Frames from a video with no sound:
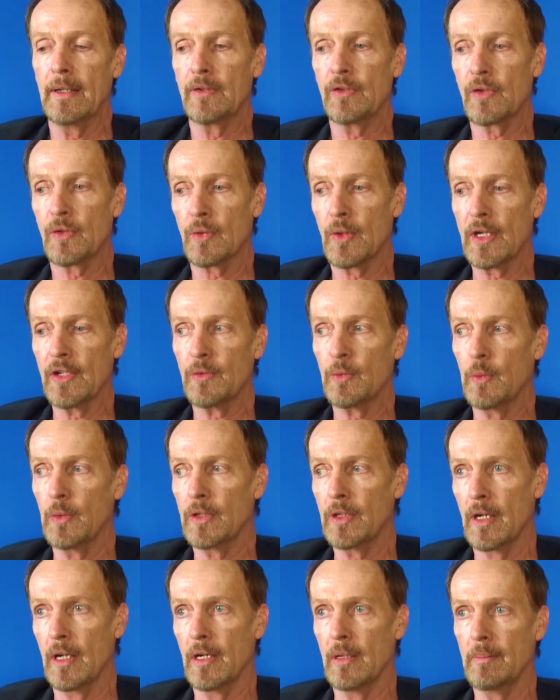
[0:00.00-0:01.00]
trust
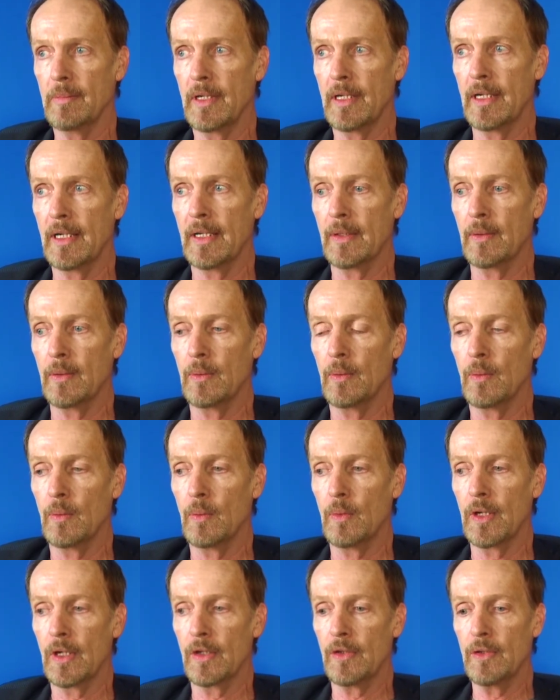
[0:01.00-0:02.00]
will come in
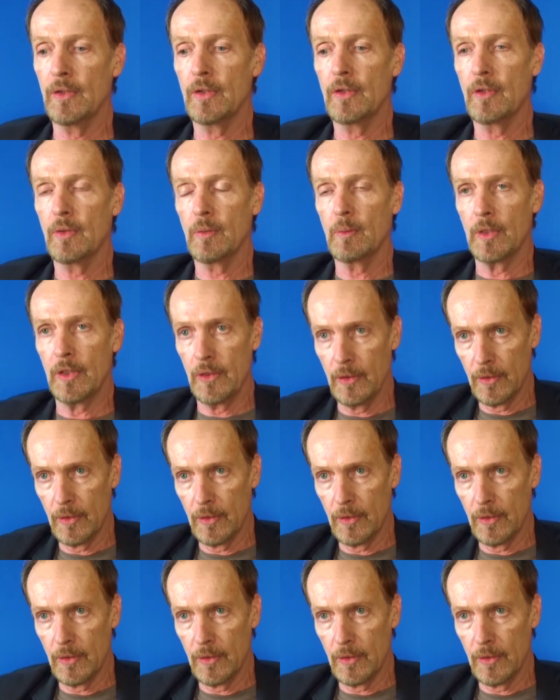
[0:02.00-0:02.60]
where when